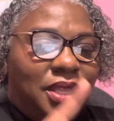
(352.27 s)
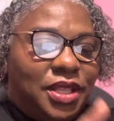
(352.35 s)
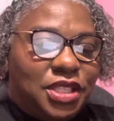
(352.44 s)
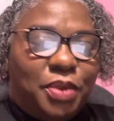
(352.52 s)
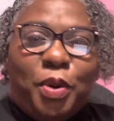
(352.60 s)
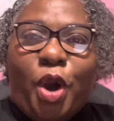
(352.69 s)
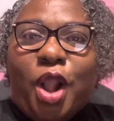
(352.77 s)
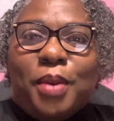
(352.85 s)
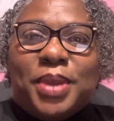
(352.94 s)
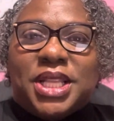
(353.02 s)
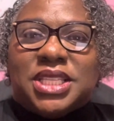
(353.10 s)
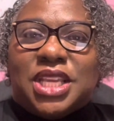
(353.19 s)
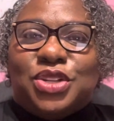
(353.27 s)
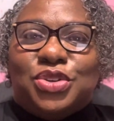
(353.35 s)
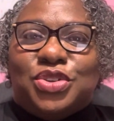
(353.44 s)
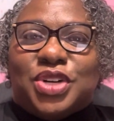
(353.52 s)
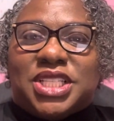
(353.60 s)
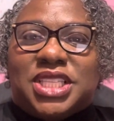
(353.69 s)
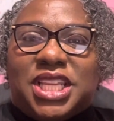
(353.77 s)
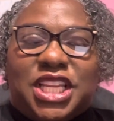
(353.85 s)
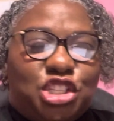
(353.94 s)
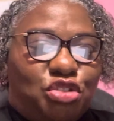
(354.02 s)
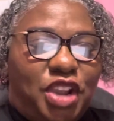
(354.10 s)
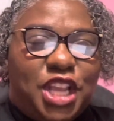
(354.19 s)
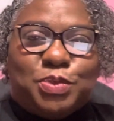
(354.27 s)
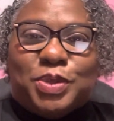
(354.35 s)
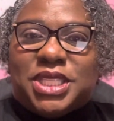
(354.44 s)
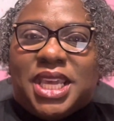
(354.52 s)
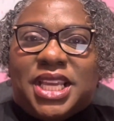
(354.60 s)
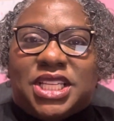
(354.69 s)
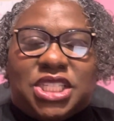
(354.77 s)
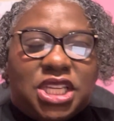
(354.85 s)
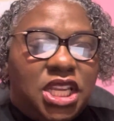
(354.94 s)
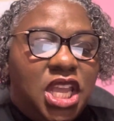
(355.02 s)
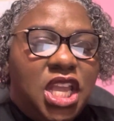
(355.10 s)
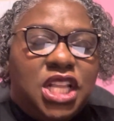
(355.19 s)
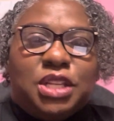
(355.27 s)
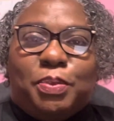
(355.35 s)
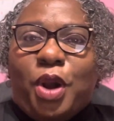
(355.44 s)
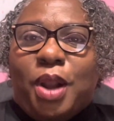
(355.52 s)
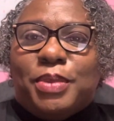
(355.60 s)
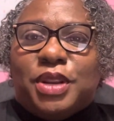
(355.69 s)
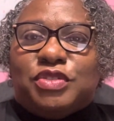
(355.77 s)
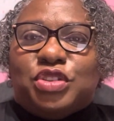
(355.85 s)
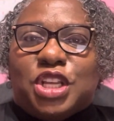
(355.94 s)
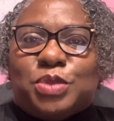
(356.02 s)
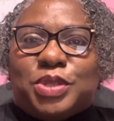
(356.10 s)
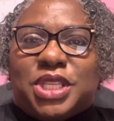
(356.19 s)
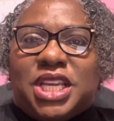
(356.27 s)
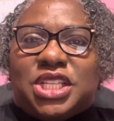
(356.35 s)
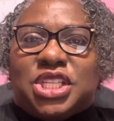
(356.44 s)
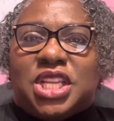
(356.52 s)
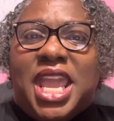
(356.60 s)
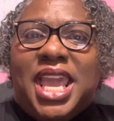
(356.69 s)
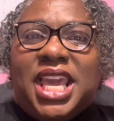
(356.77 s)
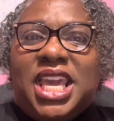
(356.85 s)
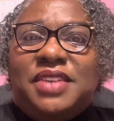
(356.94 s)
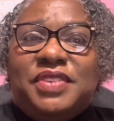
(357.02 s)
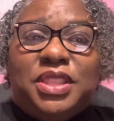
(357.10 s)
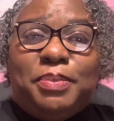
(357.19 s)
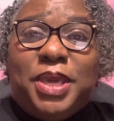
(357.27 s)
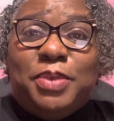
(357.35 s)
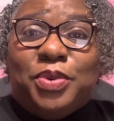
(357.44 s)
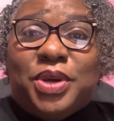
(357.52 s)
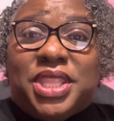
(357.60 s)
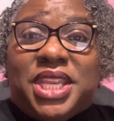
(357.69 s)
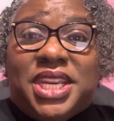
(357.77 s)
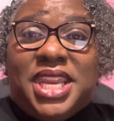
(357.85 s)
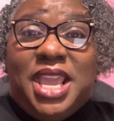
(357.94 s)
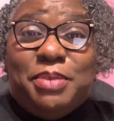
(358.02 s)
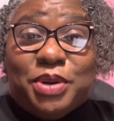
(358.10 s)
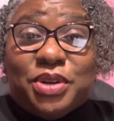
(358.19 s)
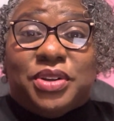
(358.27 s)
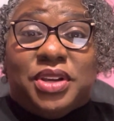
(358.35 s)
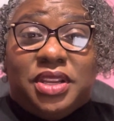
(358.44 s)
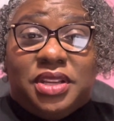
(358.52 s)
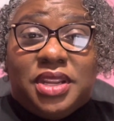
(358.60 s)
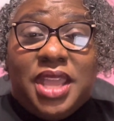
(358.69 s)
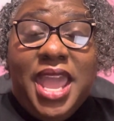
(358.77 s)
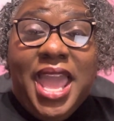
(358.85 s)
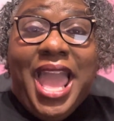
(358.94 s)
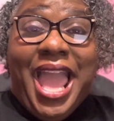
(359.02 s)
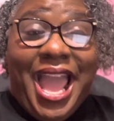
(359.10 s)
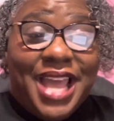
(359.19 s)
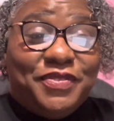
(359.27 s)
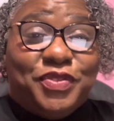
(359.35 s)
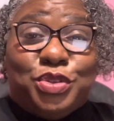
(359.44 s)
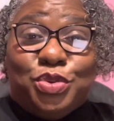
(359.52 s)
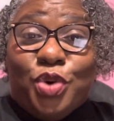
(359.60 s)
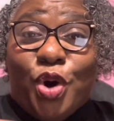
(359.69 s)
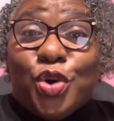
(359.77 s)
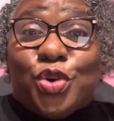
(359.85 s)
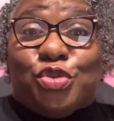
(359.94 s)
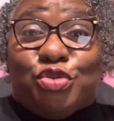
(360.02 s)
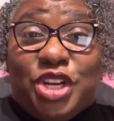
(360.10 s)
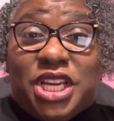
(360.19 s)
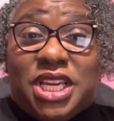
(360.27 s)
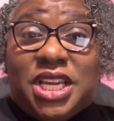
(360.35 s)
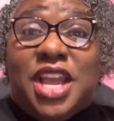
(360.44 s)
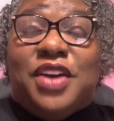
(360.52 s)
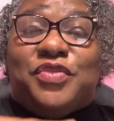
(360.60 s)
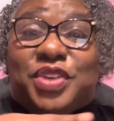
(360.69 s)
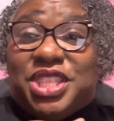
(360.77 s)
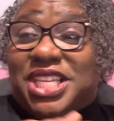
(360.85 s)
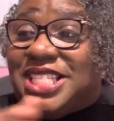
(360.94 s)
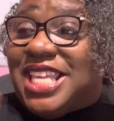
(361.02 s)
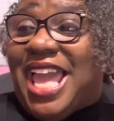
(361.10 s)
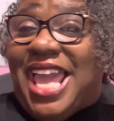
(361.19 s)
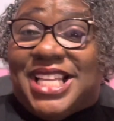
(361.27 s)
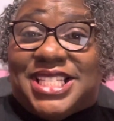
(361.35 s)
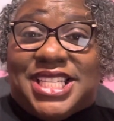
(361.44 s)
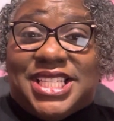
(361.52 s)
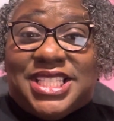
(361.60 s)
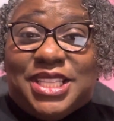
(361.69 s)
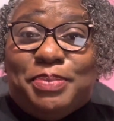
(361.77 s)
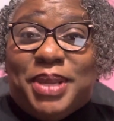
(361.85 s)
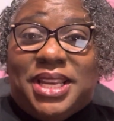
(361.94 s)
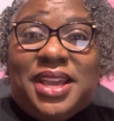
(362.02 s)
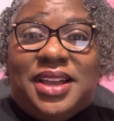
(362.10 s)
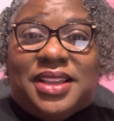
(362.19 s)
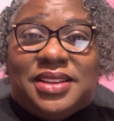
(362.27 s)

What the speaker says: Departments in New York City, transportation, Department of Transportation, even the people in the neighborhood have to agree for this exit to be done.